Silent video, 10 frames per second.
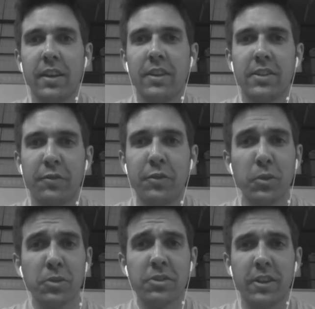a
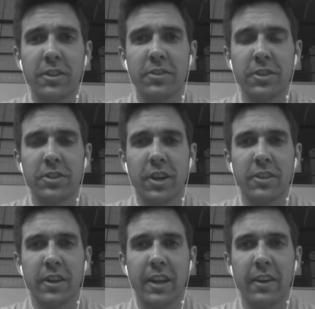fuel
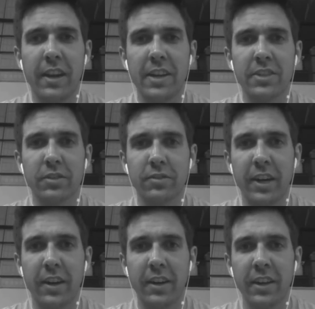surcharge on an international
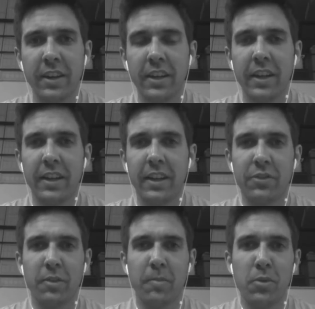fare, and
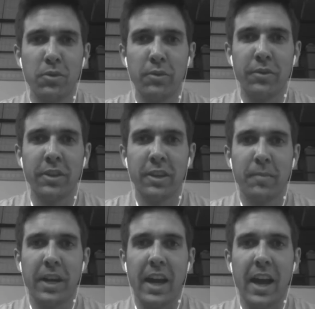that's removed
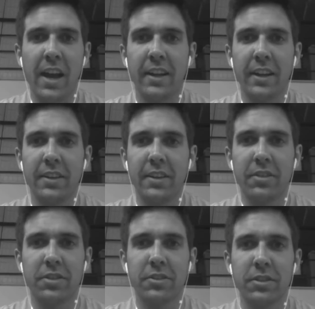by adding an
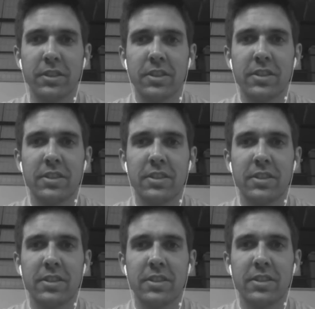additional
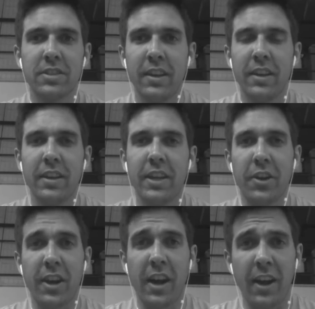segment that you're
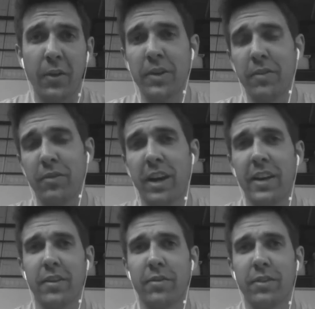not going to fly
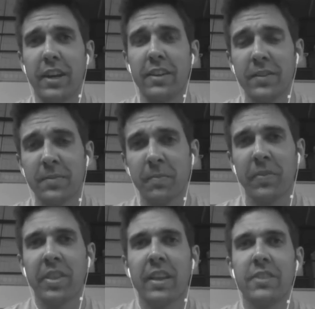to your flight.
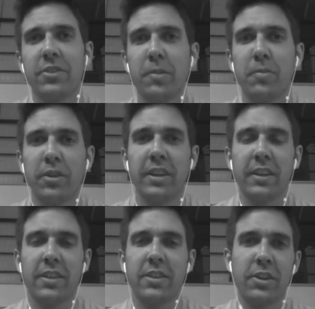So you're booking a
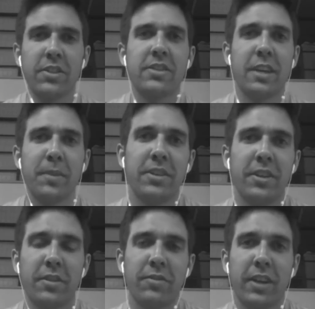third segment to
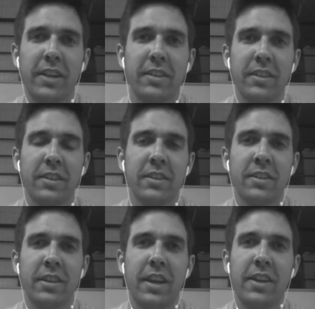your flight,
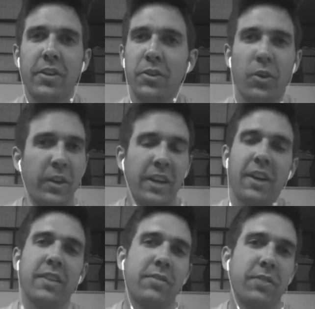and then you don't get
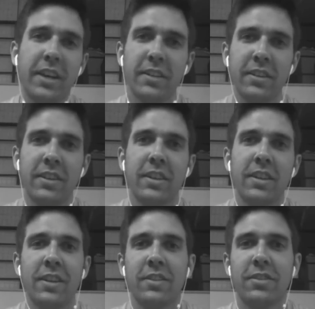on the flight.
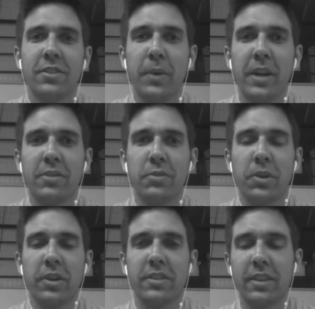So the way this
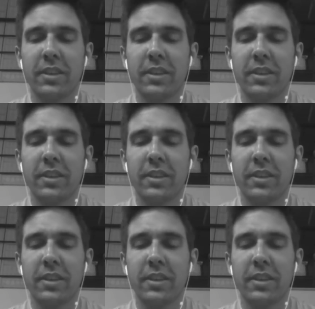works is,